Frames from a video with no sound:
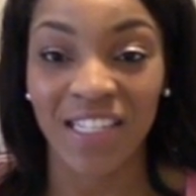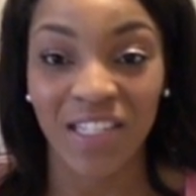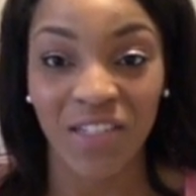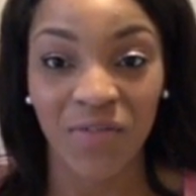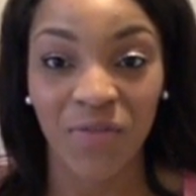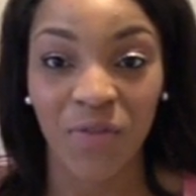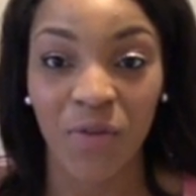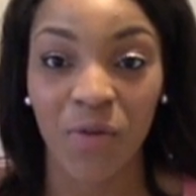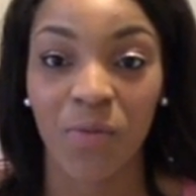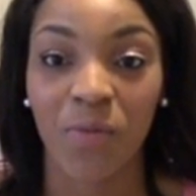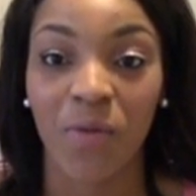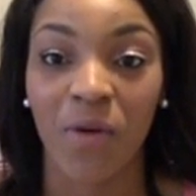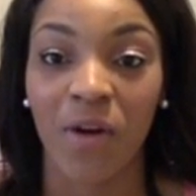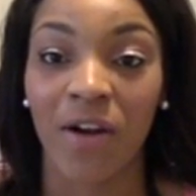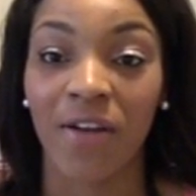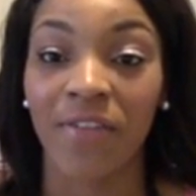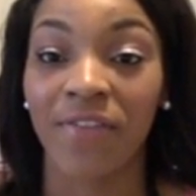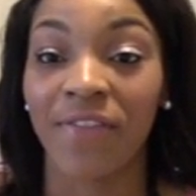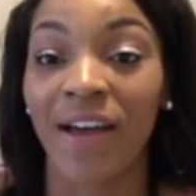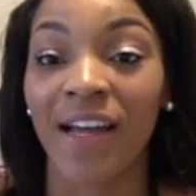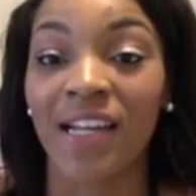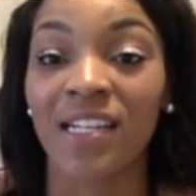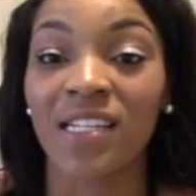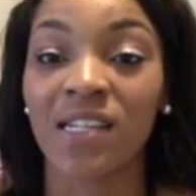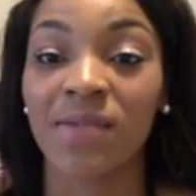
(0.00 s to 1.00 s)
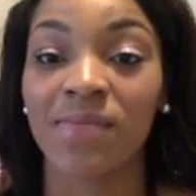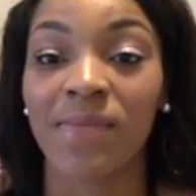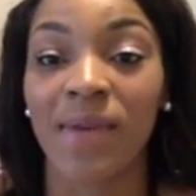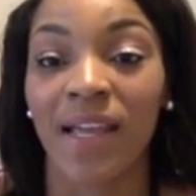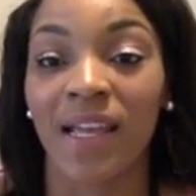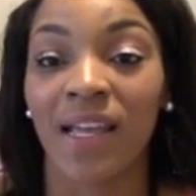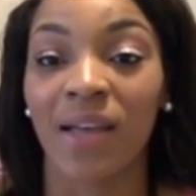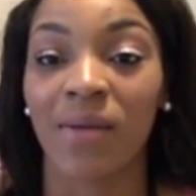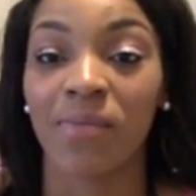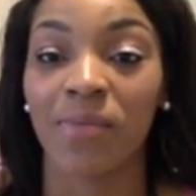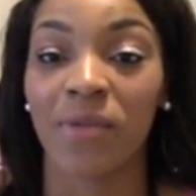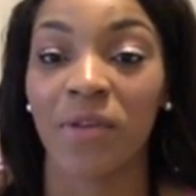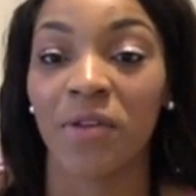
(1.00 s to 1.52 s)
tuned for more fashion,
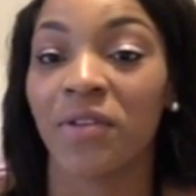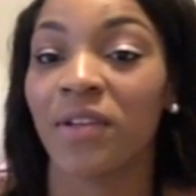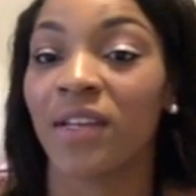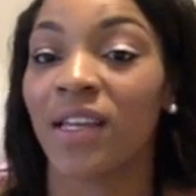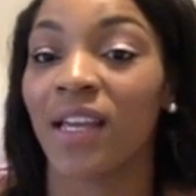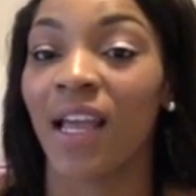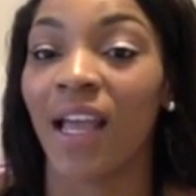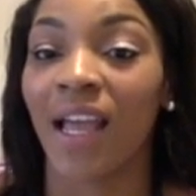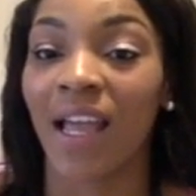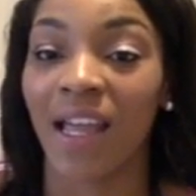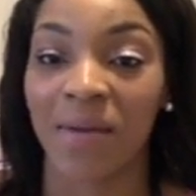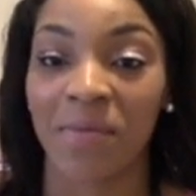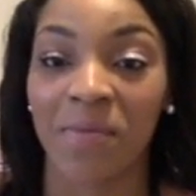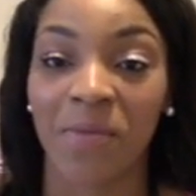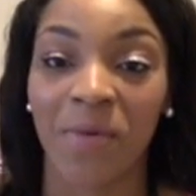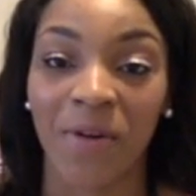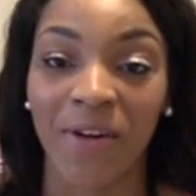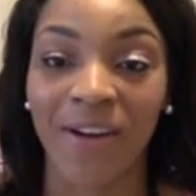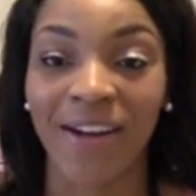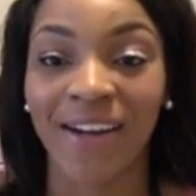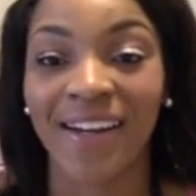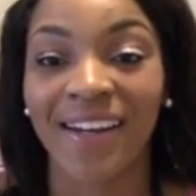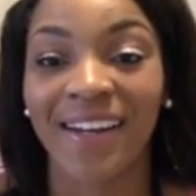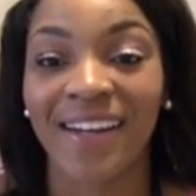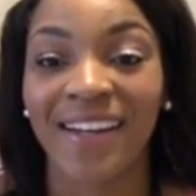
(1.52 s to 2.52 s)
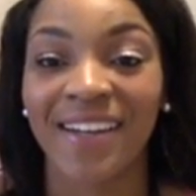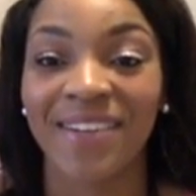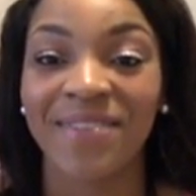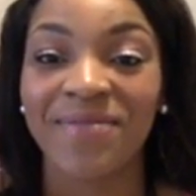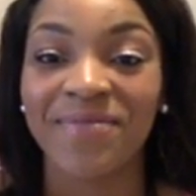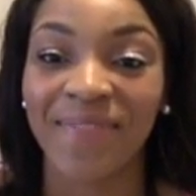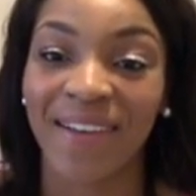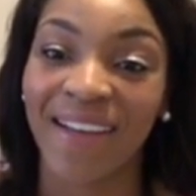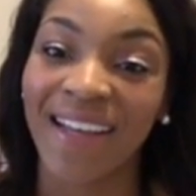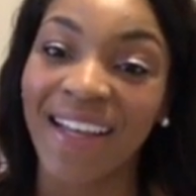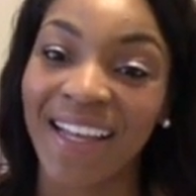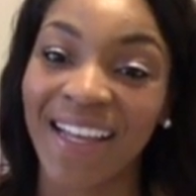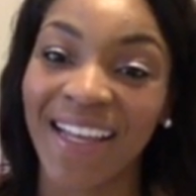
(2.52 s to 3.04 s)
makeup, beauty, and more.
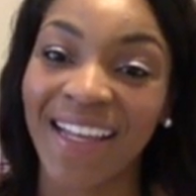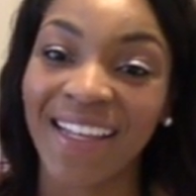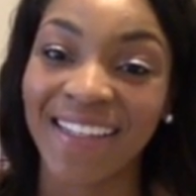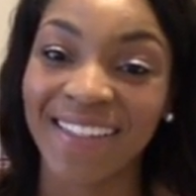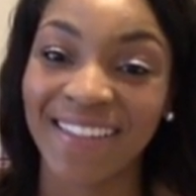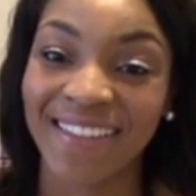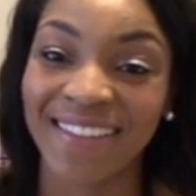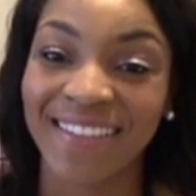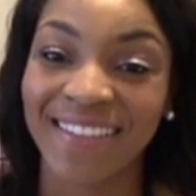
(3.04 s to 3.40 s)
Bye.